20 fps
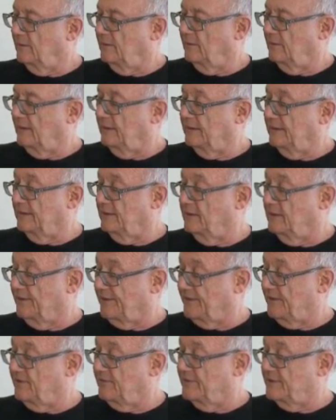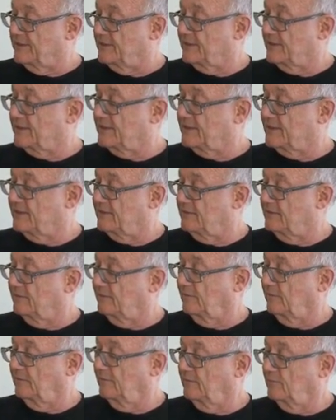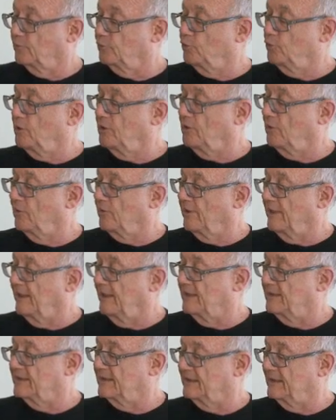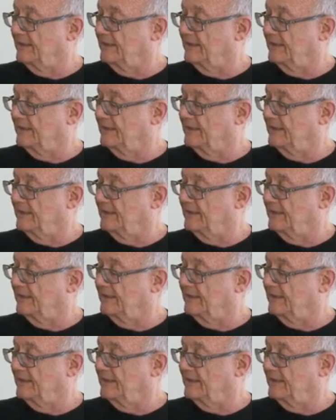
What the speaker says: and legal theorists. Rule-oriented